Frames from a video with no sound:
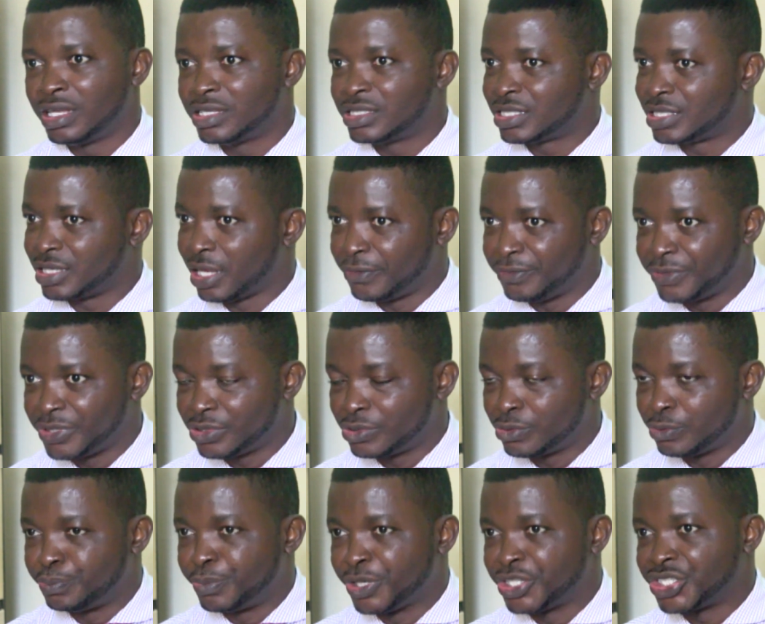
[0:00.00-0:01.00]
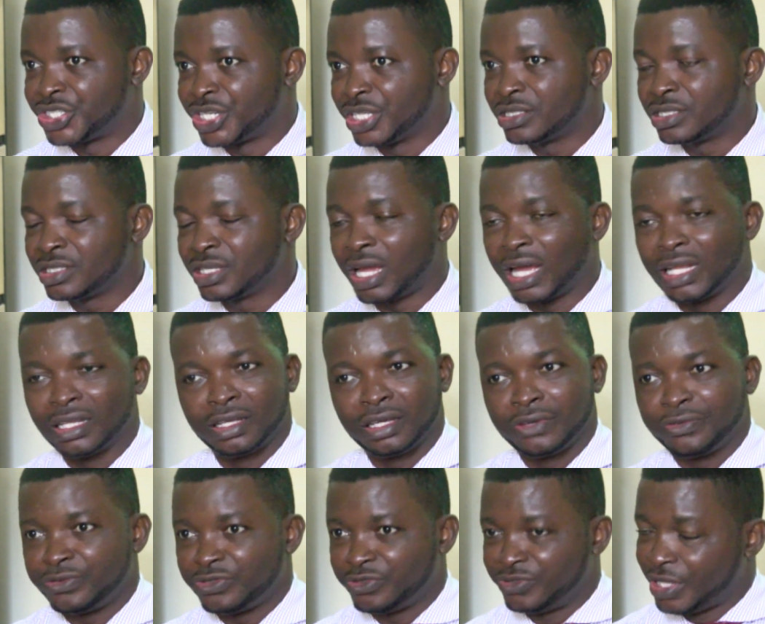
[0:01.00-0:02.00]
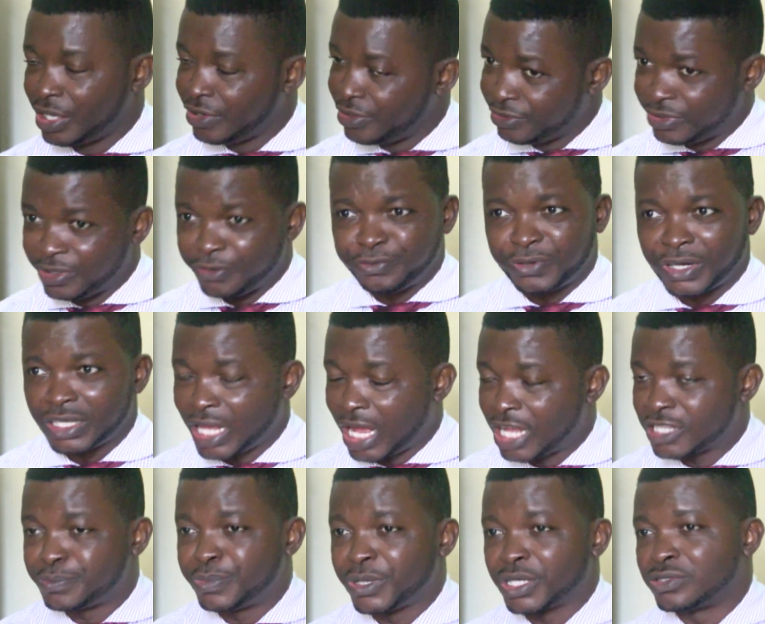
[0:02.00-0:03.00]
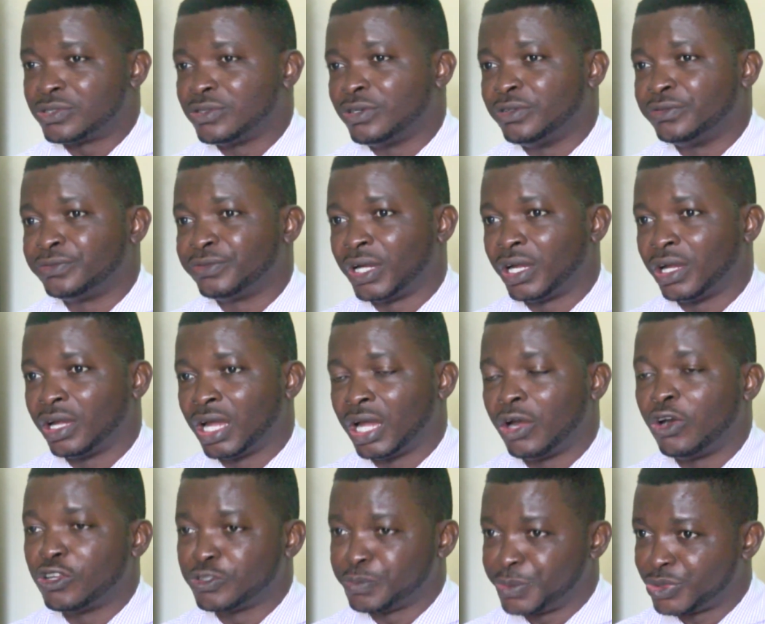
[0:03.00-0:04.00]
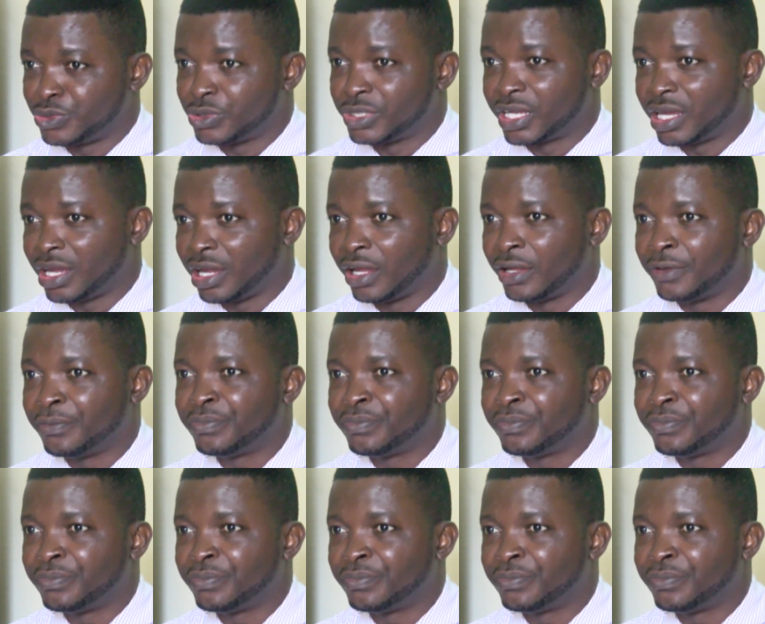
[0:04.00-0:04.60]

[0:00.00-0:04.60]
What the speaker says: service to patients, and different aspects of hospital care.